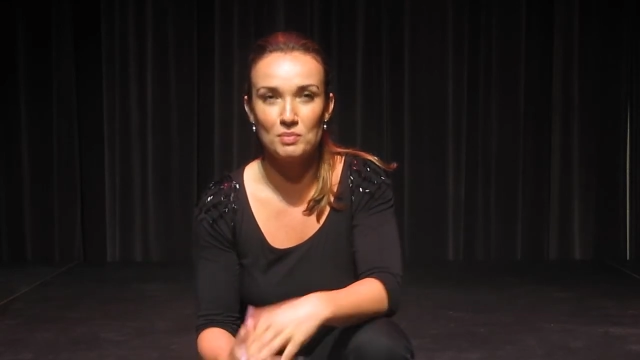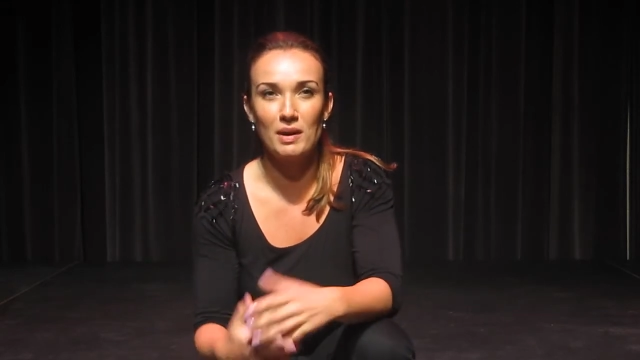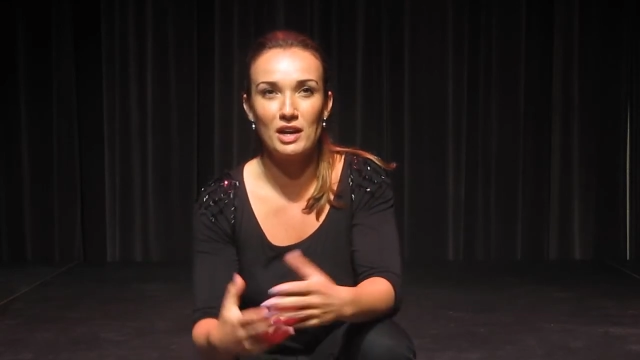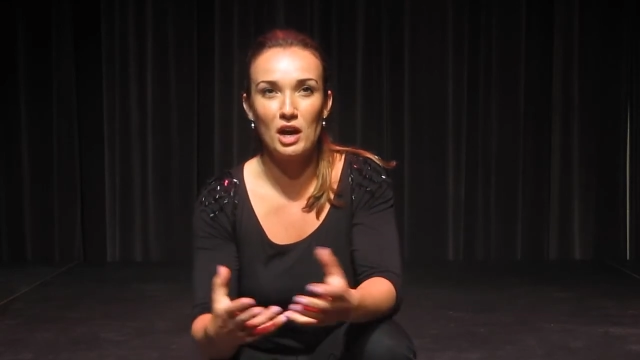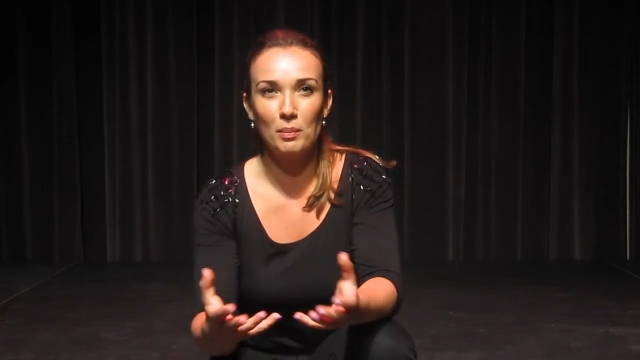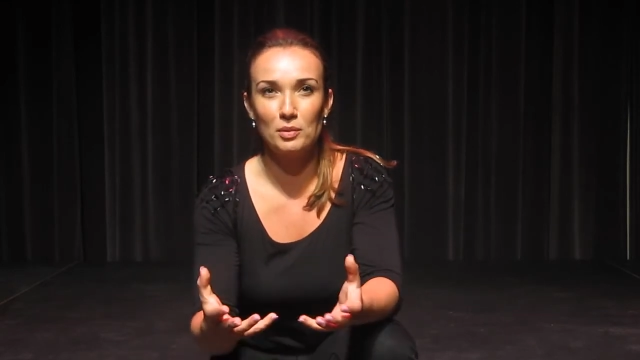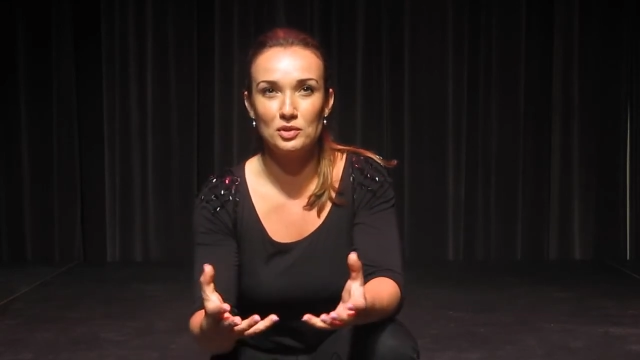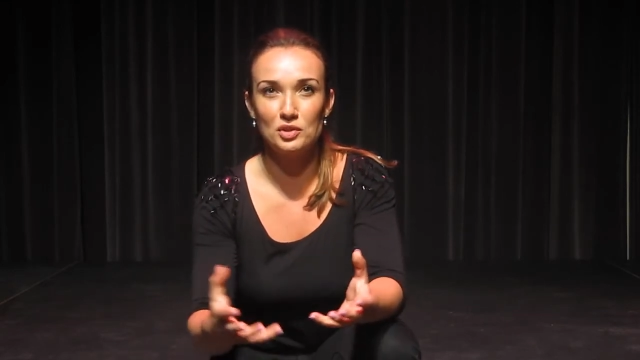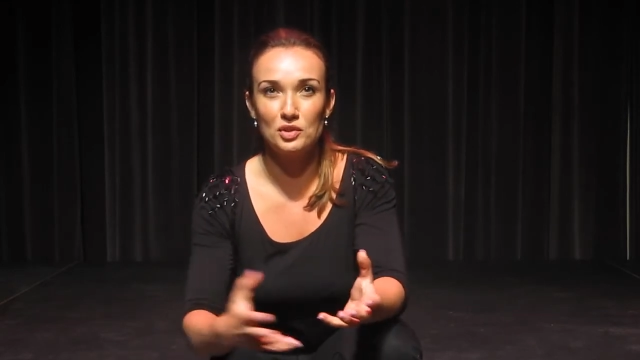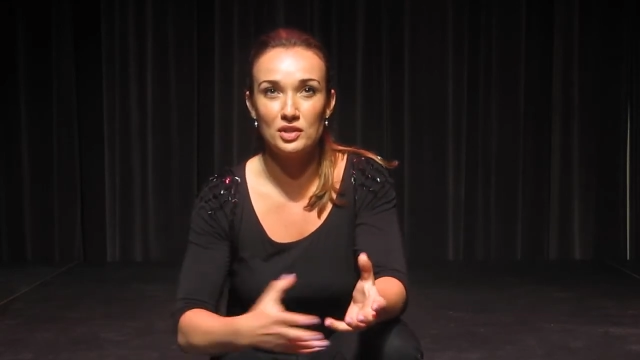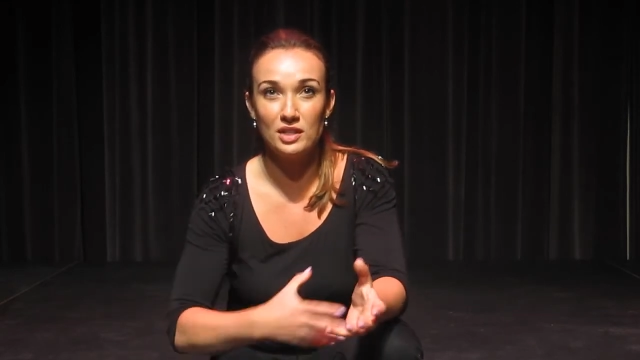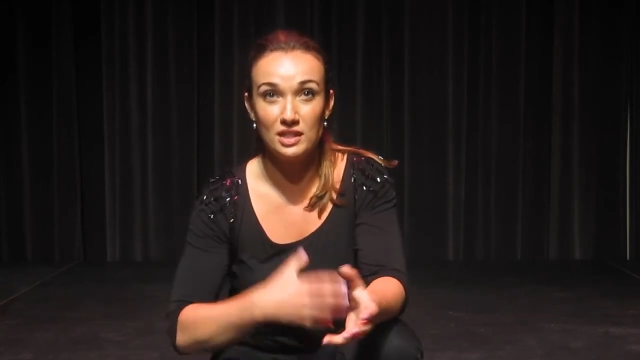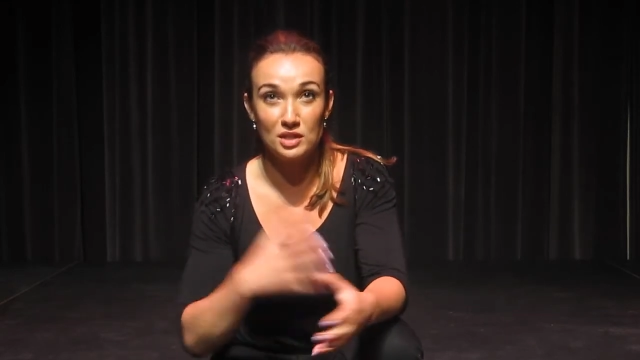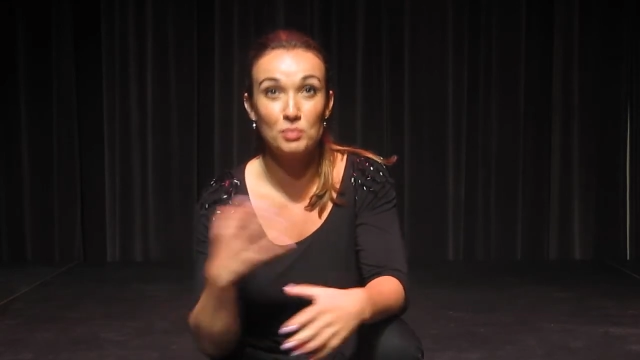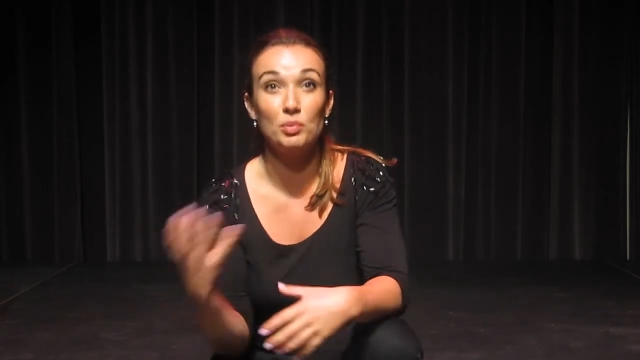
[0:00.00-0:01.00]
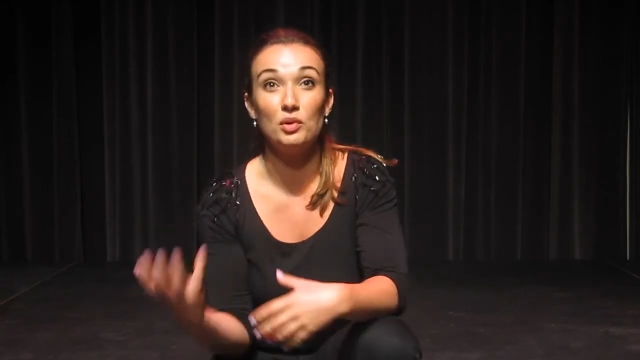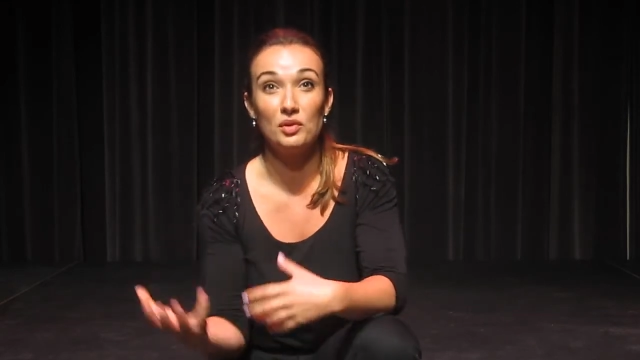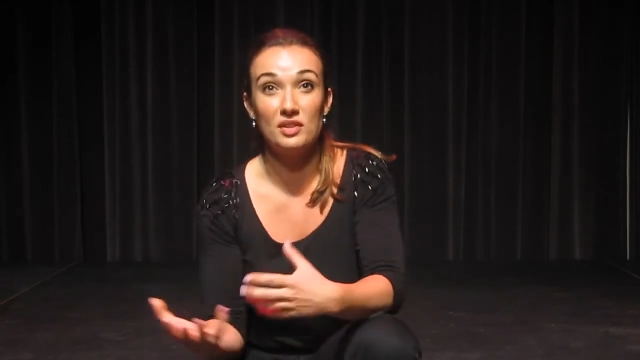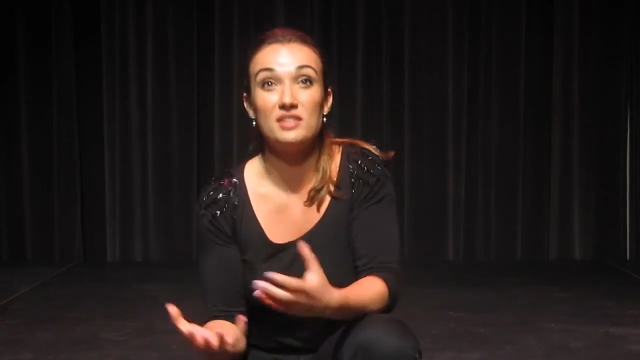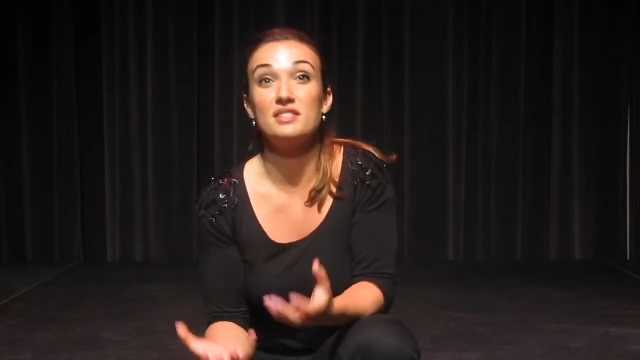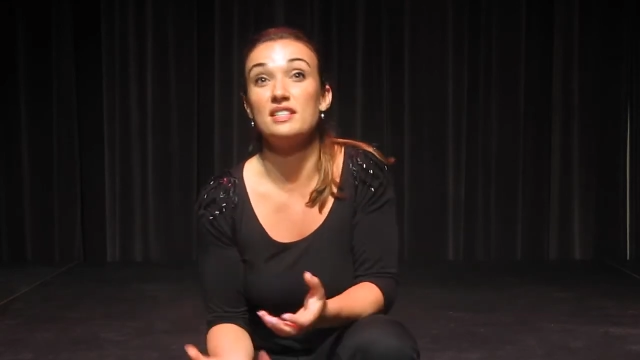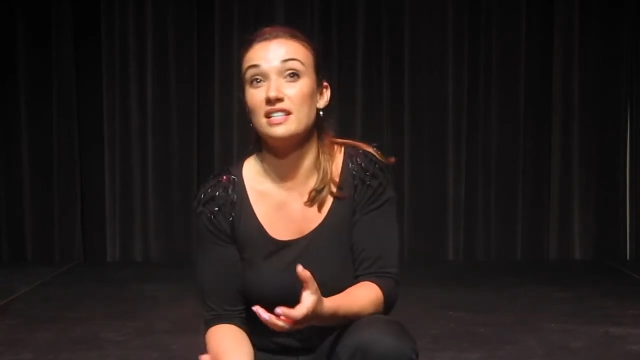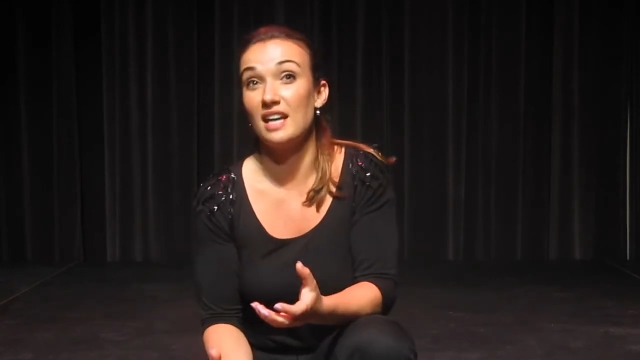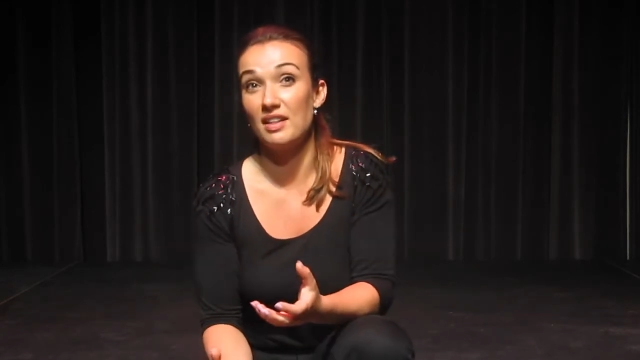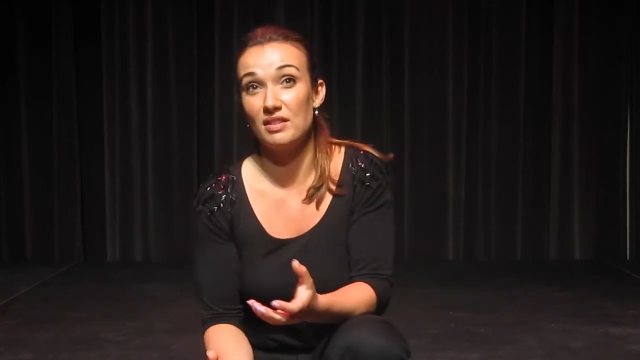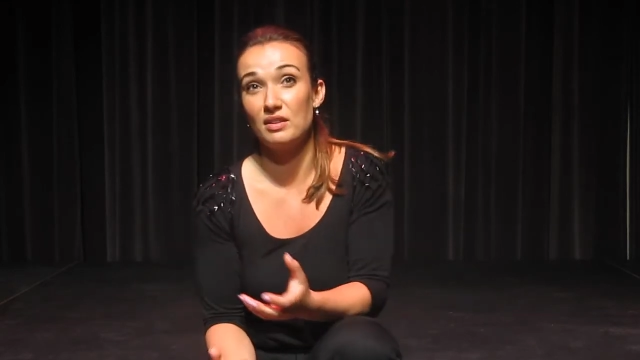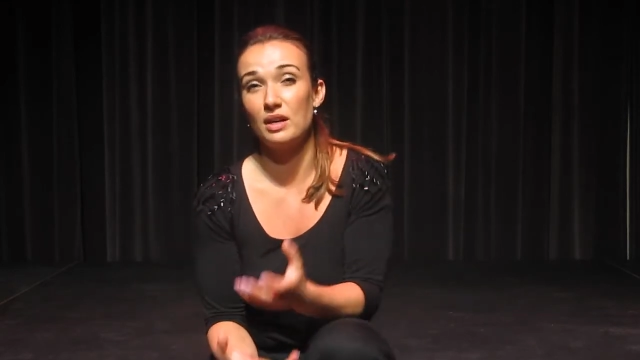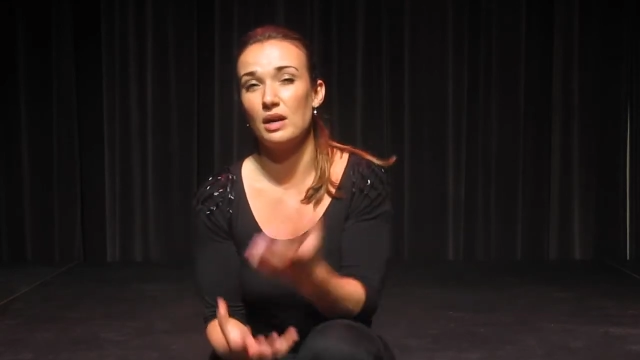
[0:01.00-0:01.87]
my opportunity to pull this together.